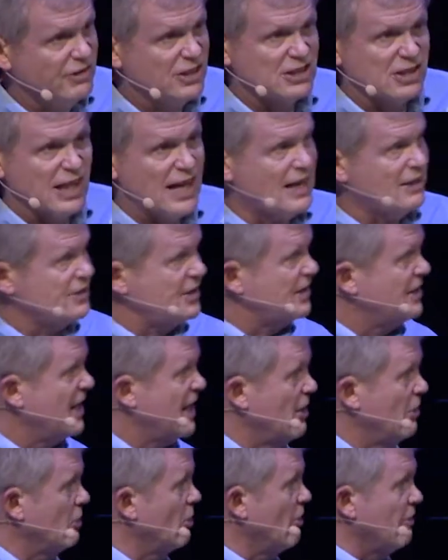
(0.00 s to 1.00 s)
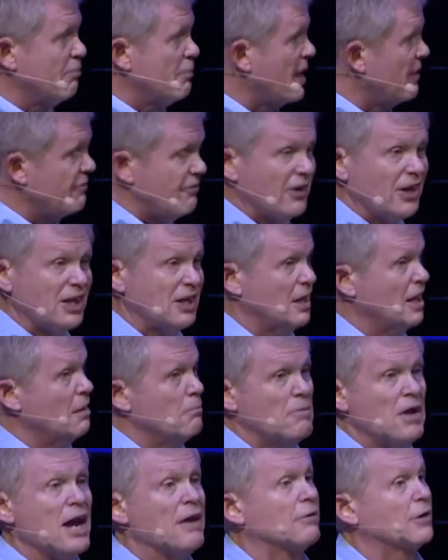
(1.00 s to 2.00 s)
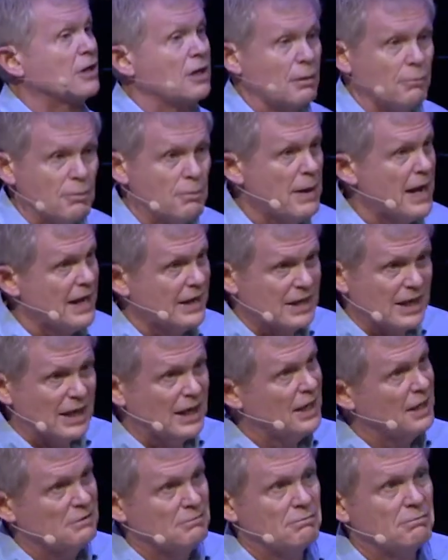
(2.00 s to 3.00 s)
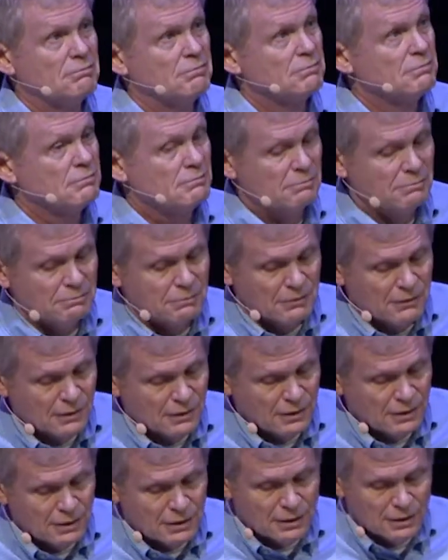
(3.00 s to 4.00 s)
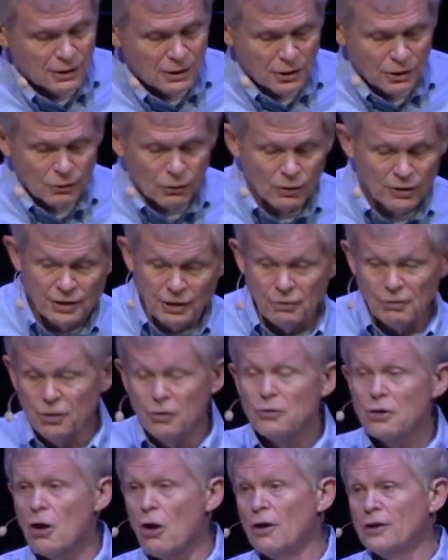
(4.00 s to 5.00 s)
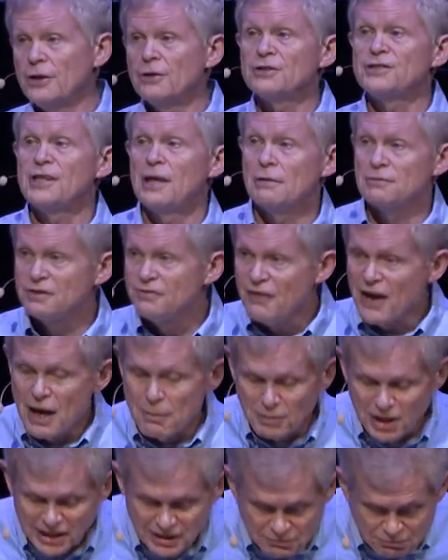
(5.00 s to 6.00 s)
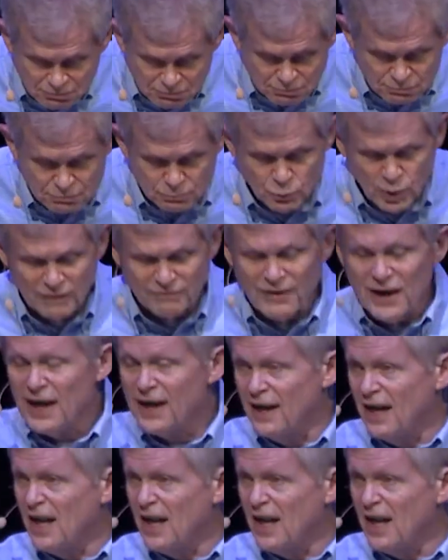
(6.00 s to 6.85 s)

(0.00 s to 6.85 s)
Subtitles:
this lousy town off my feet, and I'm never coming back again. Or you call yourselves family? Well, if I